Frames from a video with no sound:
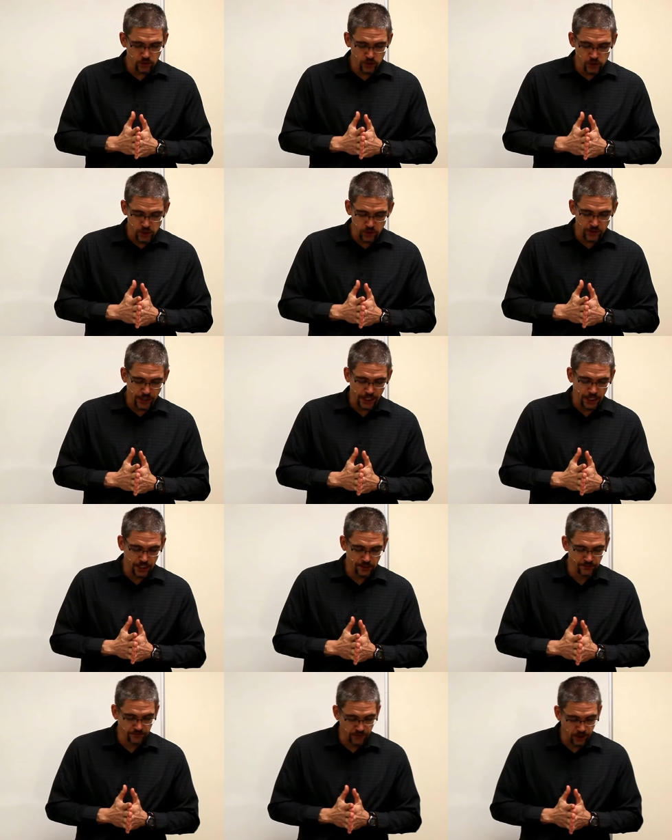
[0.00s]
Judah
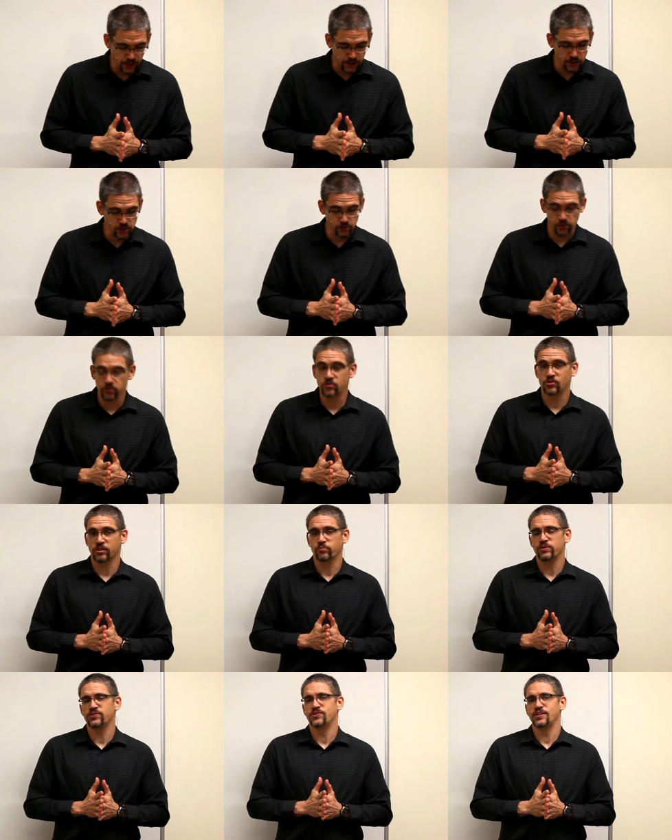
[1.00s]
and the fall of
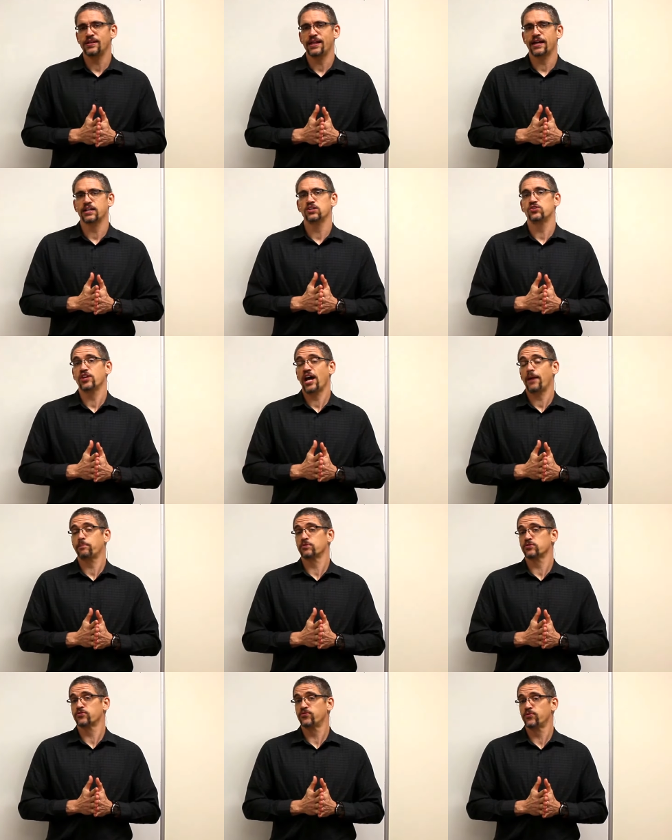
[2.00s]
Jerusalem, we see that in
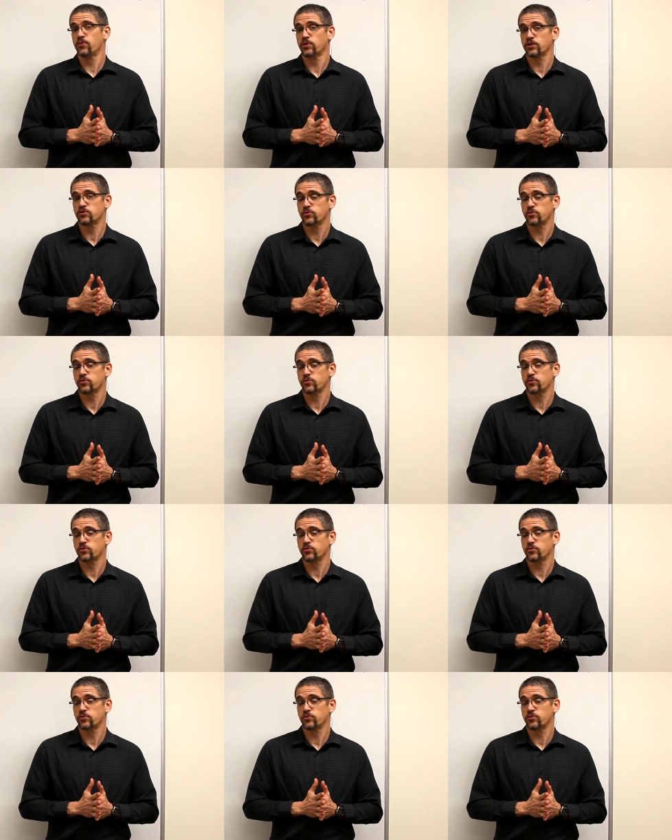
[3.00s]
chapters 4 to